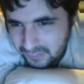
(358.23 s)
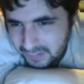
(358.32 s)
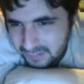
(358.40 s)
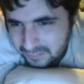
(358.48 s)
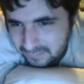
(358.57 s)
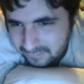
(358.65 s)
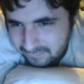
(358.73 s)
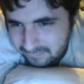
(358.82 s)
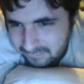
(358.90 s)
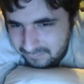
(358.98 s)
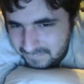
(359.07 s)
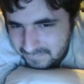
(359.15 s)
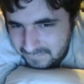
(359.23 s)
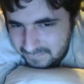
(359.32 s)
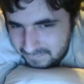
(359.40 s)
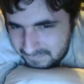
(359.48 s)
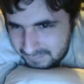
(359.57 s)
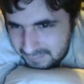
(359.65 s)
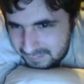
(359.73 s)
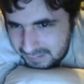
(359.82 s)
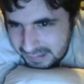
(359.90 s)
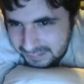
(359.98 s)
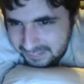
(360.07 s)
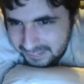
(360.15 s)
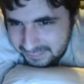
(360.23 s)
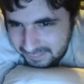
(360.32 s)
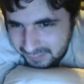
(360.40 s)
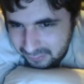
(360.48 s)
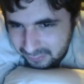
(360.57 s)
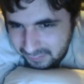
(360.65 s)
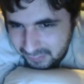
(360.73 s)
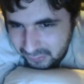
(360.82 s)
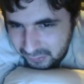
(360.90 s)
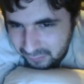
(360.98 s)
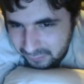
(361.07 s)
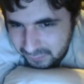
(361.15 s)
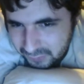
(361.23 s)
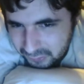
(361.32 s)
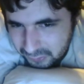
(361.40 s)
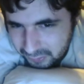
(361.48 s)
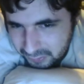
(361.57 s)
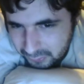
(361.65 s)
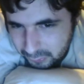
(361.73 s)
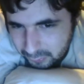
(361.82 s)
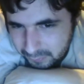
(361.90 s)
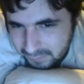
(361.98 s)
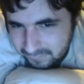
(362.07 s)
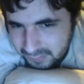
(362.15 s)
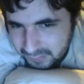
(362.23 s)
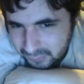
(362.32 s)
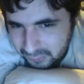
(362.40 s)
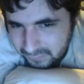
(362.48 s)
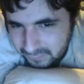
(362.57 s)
week? I'd like that, Twilight said with a distracted smile, beginning to